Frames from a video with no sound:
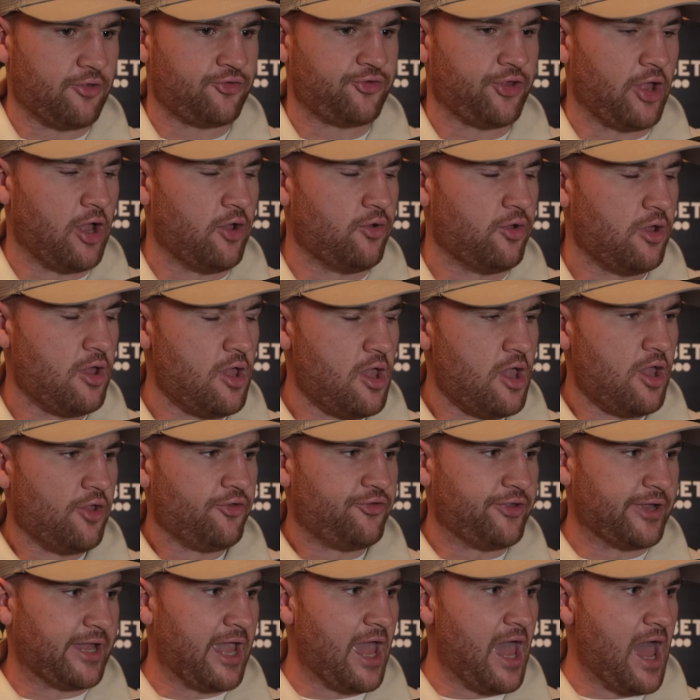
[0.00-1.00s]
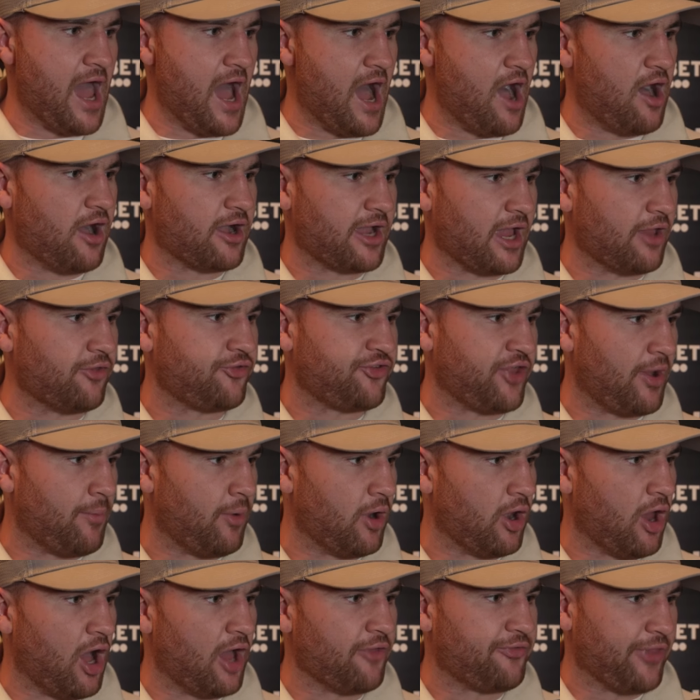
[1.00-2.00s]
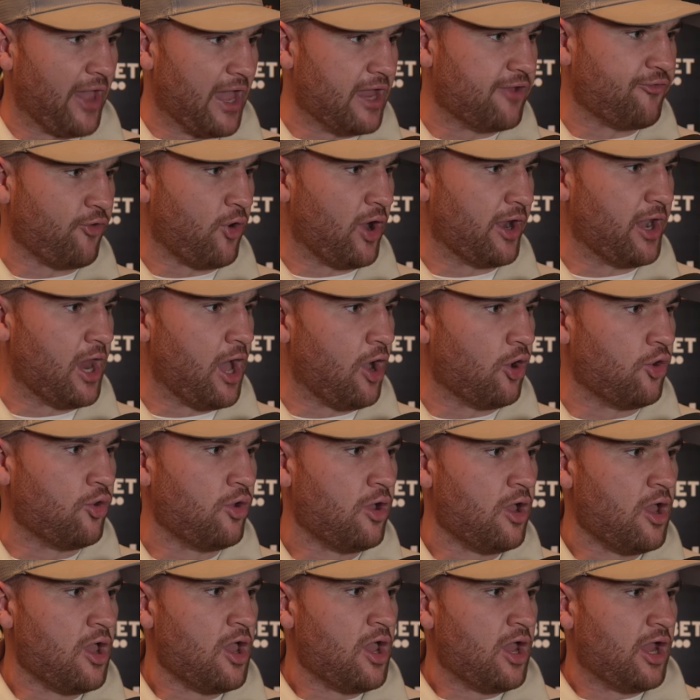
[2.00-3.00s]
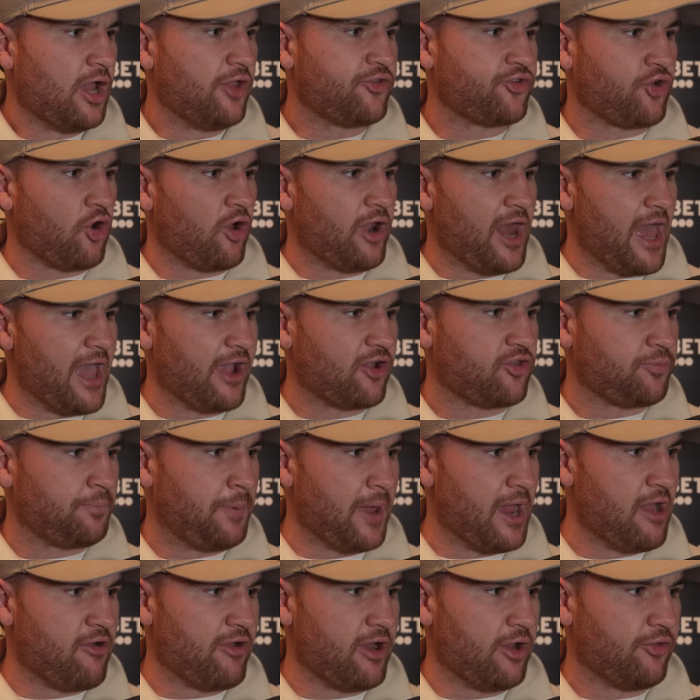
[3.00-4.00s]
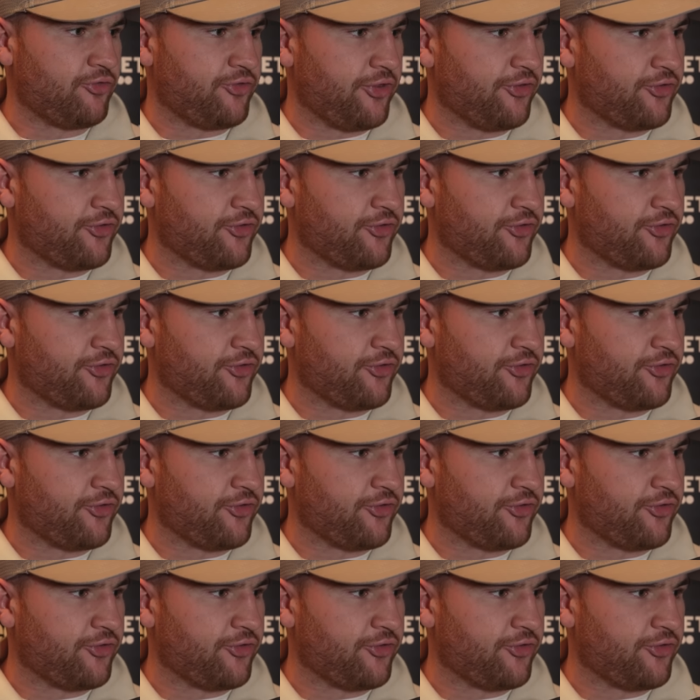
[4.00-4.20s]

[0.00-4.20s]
So to get out against someone like Dave, who I know he's got that experience,